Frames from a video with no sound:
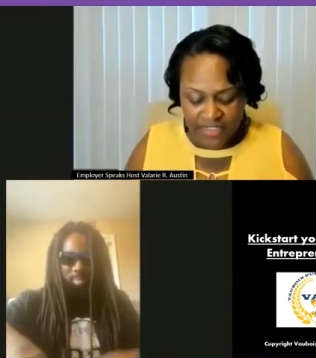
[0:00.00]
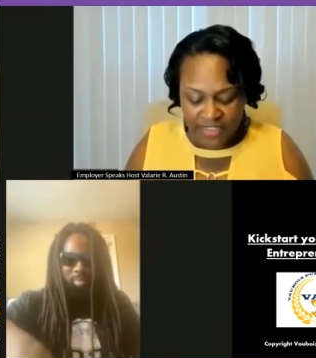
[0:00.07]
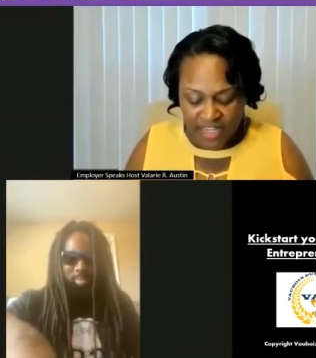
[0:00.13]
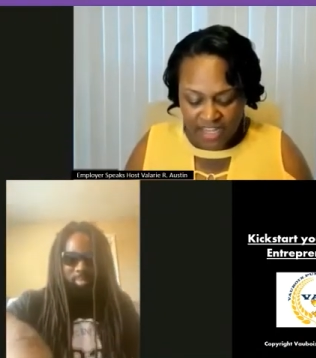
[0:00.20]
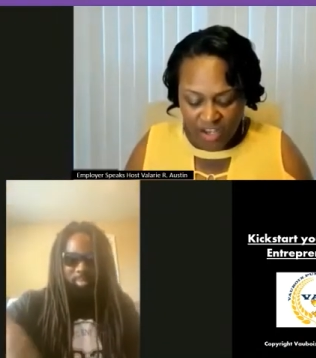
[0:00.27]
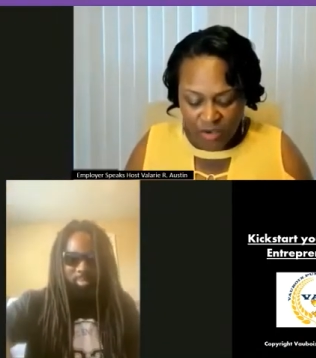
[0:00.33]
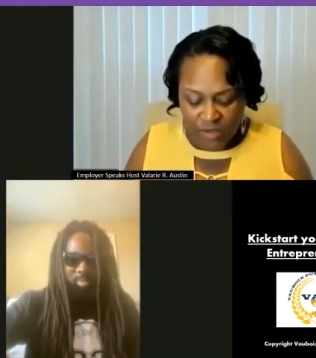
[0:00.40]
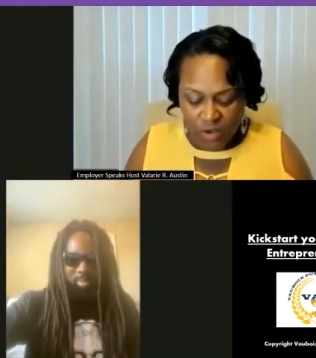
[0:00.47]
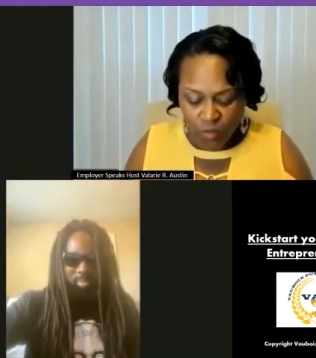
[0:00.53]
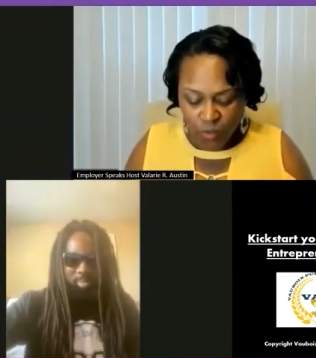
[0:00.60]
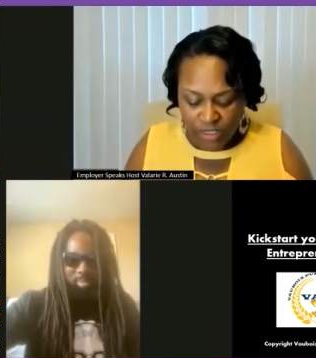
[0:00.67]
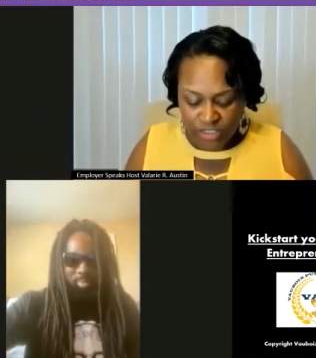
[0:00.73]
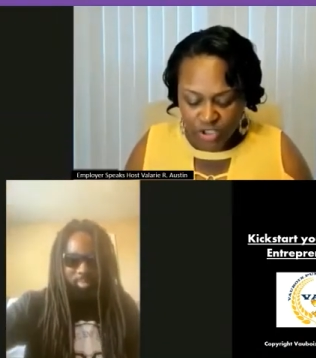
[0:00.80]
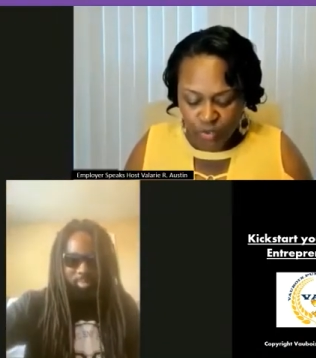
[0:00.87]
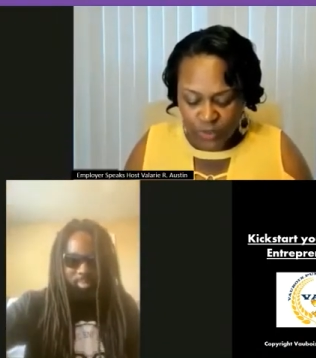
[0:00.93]
Speaker 1: Tell me
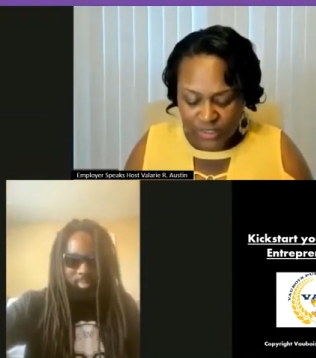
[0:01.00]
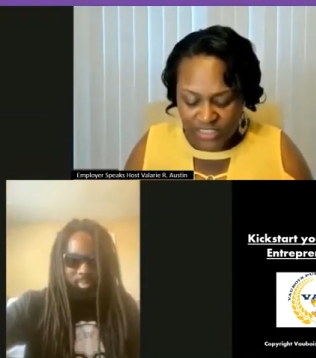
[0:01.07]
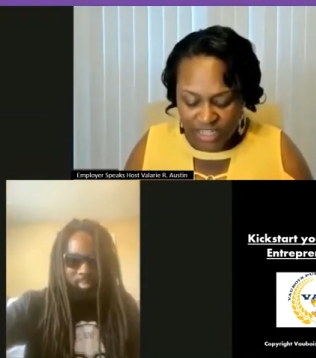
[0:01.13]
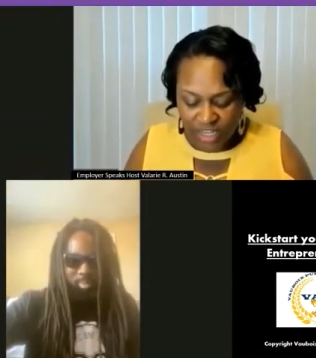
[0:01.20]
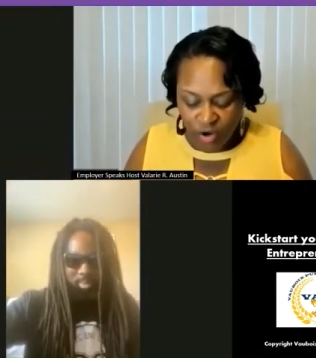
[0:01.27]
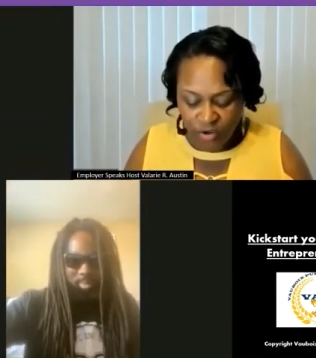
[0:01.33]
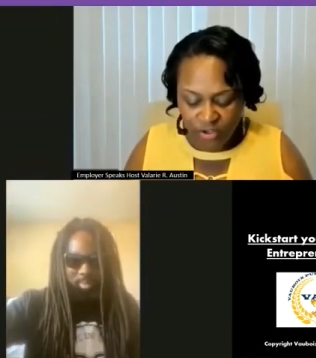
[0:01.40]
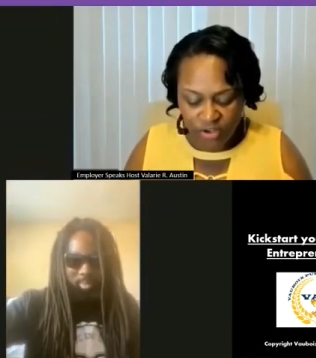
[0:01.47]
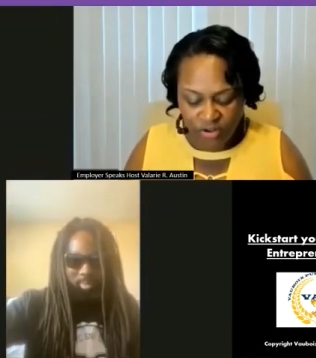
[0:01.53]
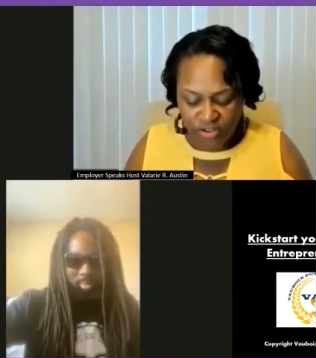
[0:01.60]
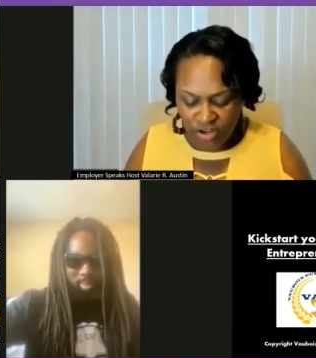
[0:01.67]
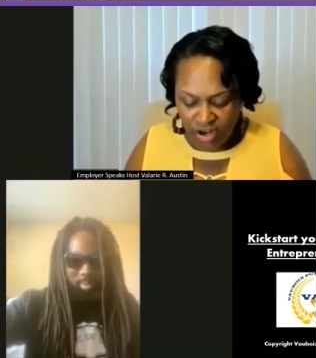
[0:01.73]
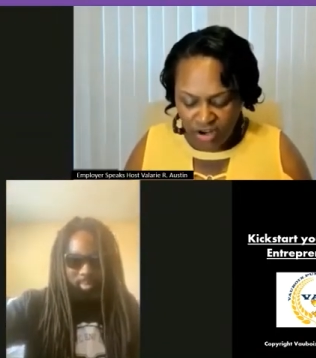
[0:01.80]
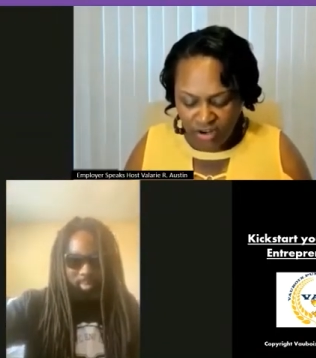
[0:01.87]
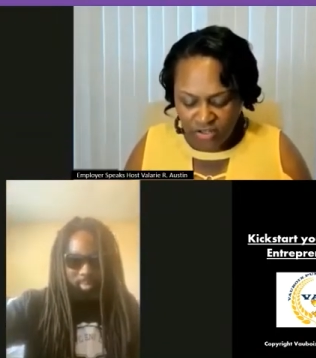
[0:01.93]
what you would tell your
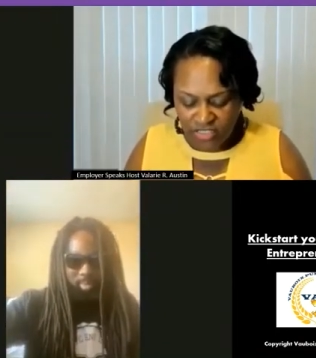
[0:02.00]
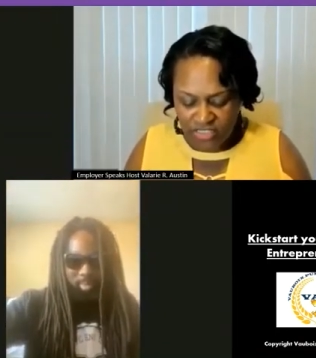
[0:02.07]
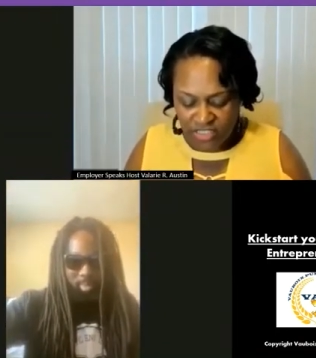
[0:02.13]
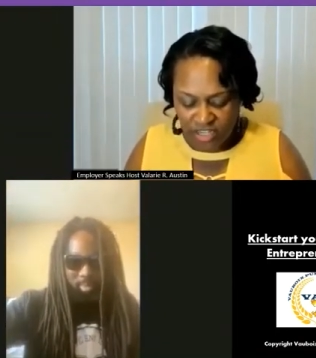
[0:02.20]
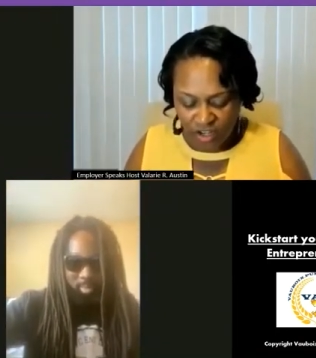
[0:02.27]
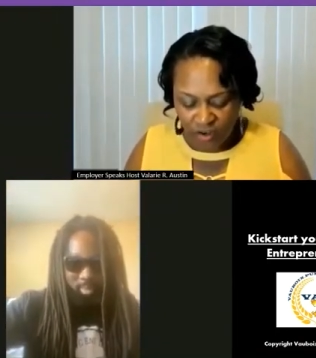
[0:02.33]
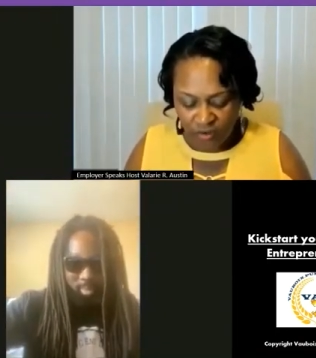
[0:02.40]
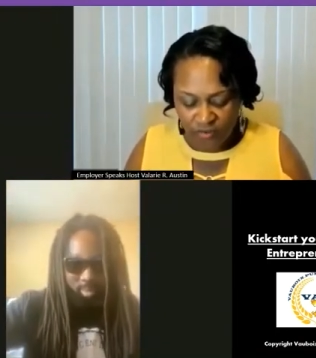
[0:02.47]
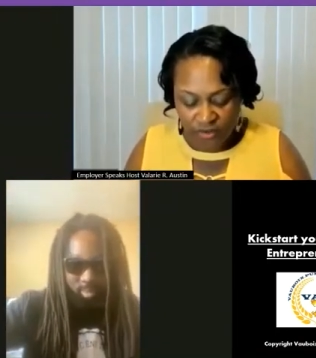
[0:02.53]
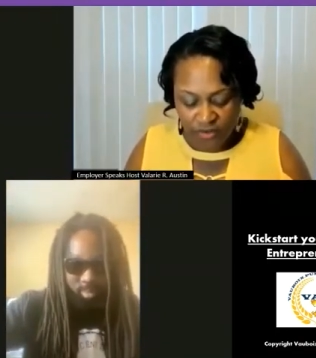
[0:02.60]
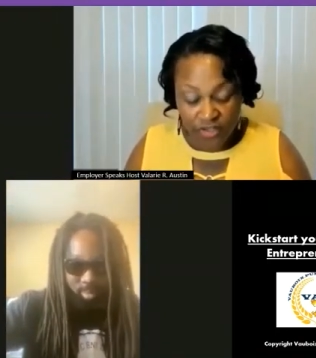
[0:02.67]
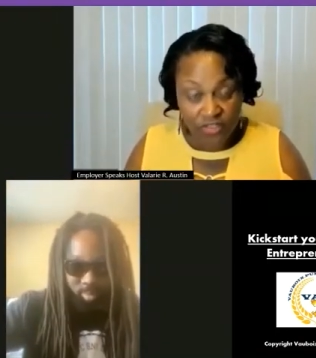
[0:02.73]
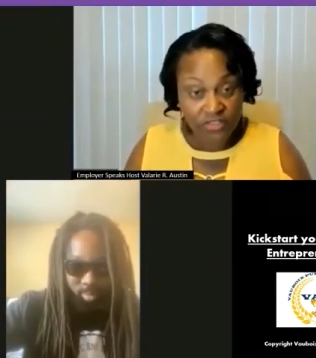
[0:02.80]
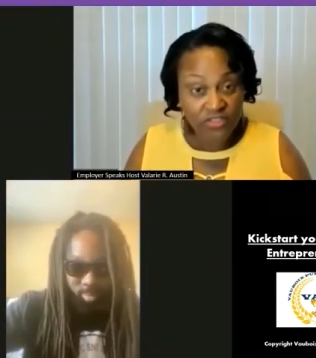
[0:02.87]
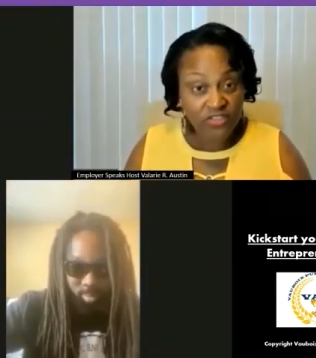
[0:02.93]
younger self
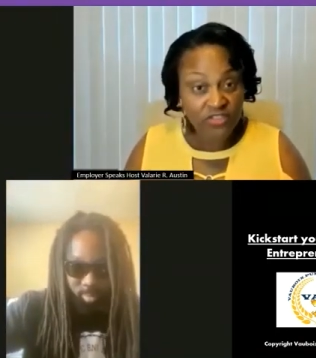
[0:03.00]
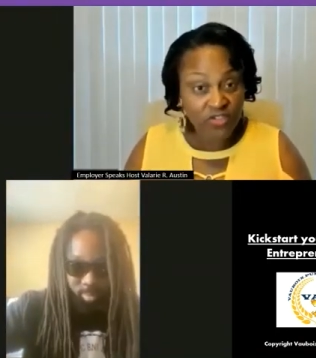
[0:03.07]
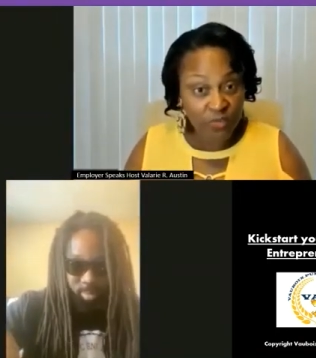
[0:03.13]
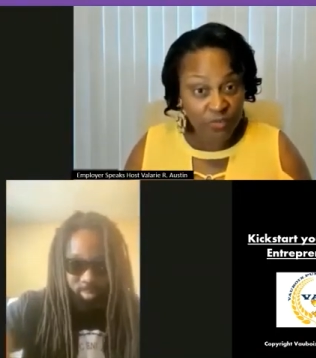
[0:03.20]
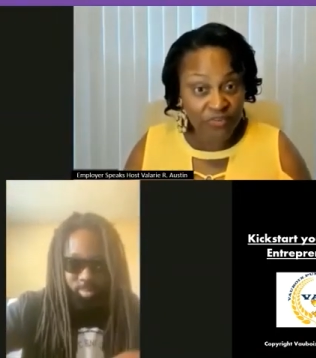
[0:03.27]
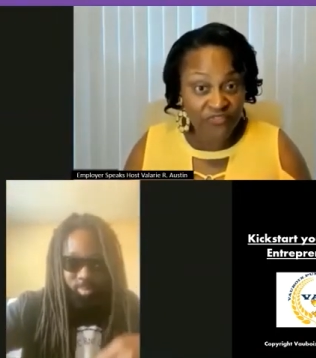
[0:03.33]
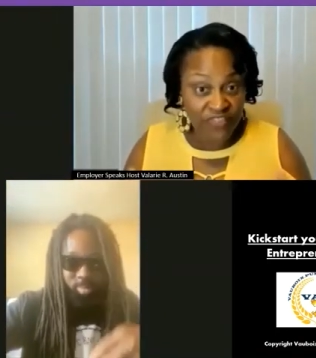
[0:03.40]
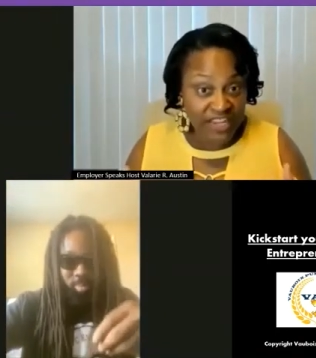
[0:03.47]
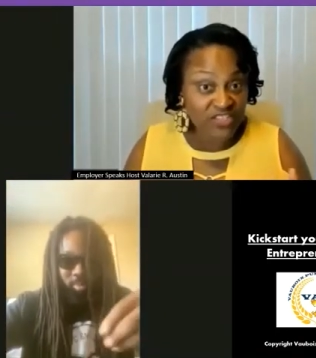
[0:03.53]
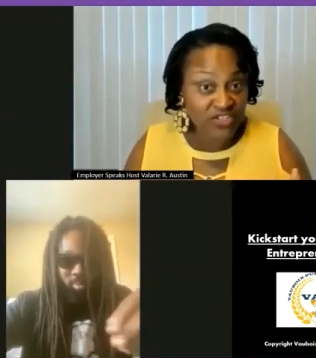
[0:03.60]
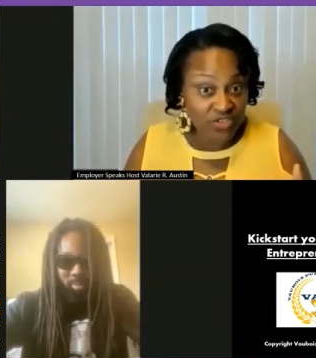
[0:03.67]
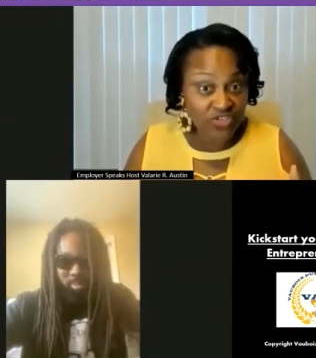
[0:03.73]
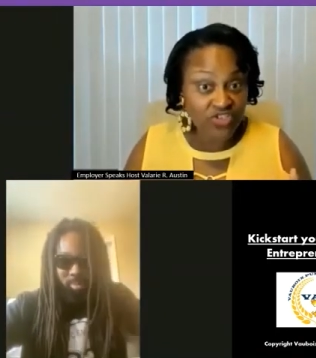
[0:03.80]
to prevent your